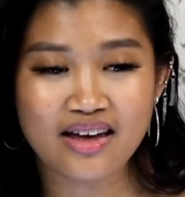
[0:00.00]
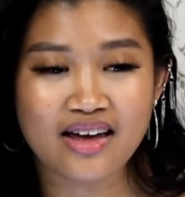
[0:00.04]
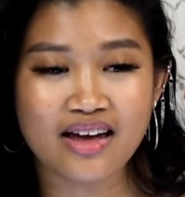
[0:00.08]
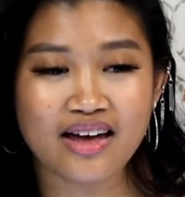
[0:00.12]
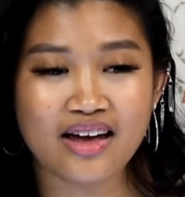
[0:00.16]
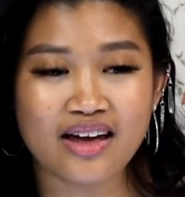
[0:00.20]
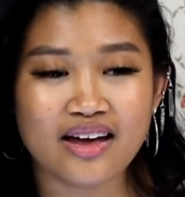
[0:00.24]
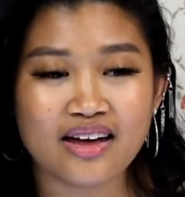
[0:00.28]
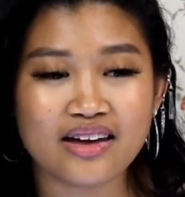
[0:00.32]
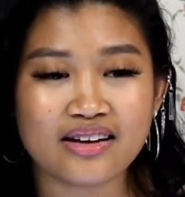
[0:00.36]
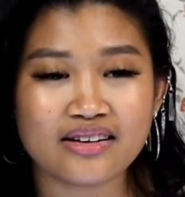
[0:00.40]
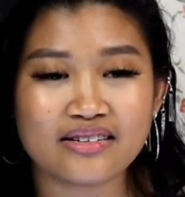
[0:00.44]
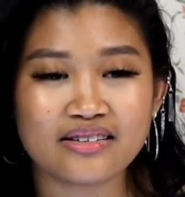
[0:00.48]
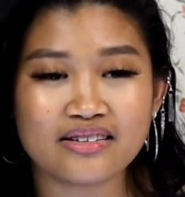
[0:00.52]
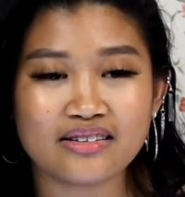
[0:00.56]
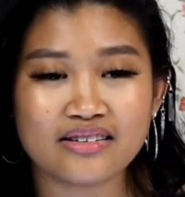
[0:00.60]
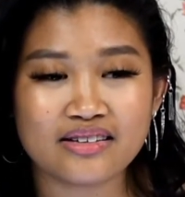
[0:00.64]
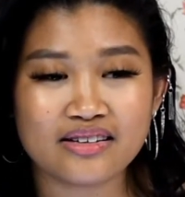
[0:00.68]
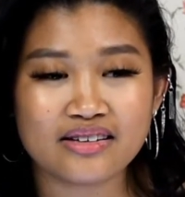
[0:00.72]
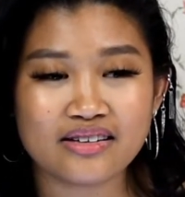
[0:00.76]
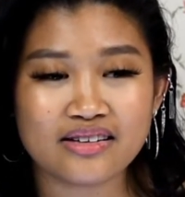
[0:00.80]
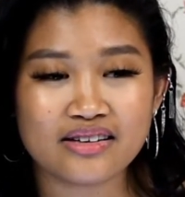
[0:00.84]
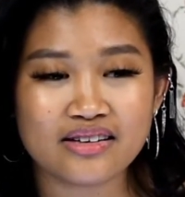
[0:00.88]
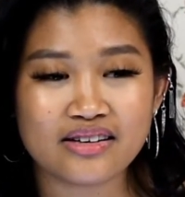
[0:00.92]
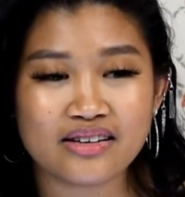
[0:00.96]
And
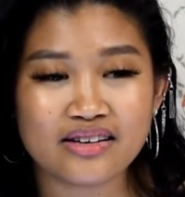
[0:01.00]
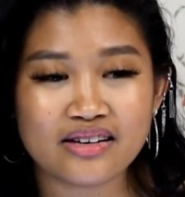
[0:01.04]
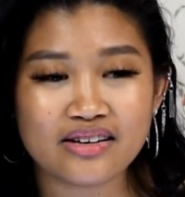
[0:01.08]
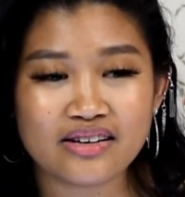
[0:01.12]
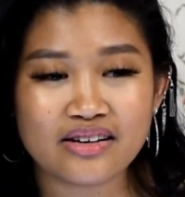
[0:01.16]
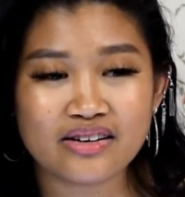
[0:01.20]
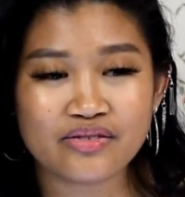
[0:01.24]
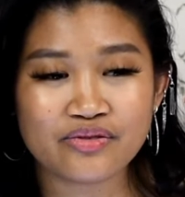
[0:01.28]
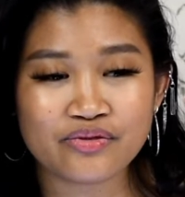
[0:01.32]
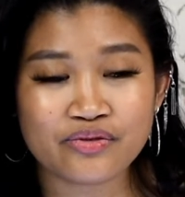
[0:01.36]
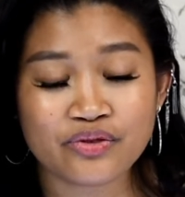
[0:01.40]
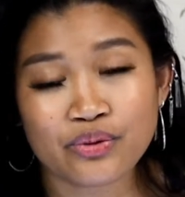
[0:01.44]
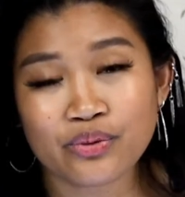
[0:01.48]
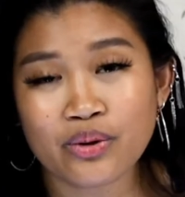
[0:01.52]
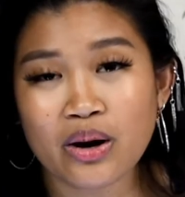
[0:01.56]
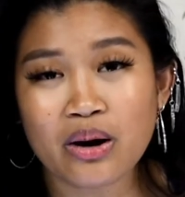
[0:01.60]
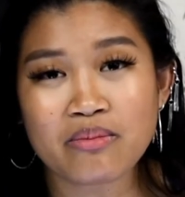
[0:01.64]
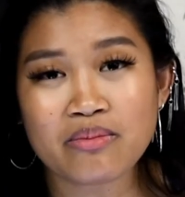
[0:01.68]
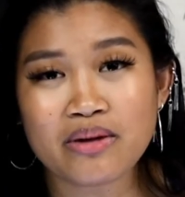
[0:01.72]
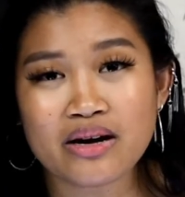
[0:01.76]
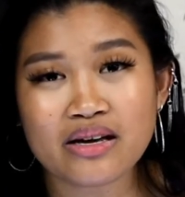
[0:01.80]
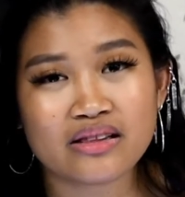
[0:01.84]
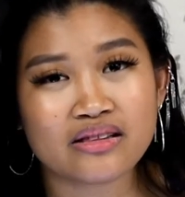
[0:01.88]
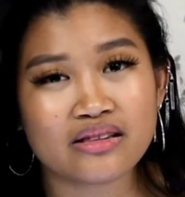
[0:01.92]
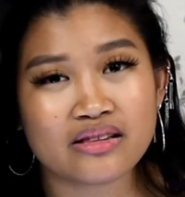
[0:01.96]
throughout my